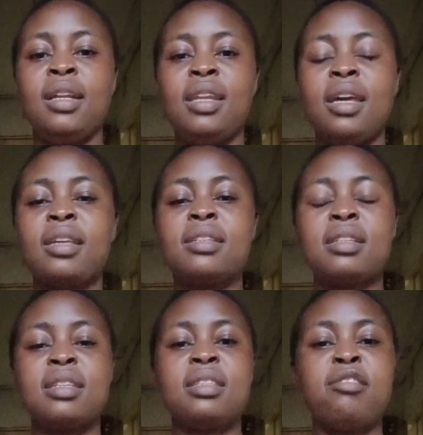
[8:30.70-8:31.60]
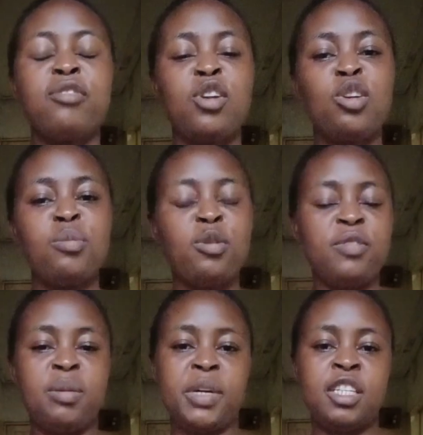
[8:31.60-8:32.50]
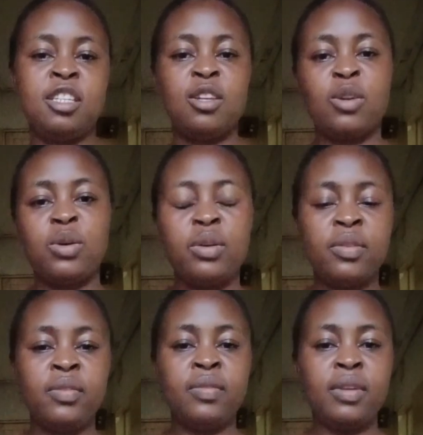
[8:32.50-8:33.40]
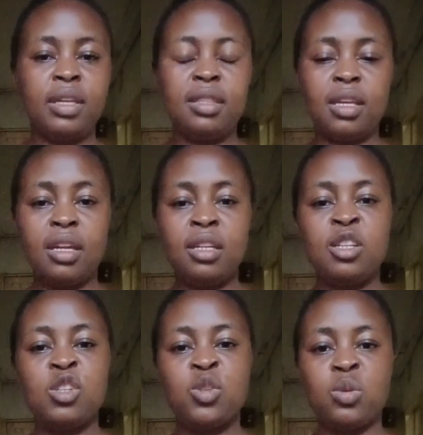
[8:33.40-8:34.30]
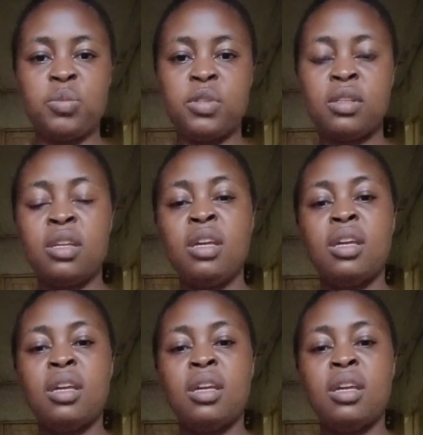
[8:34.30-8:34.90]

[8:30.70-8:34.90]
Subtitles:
Next is the volume of the material in the tubes.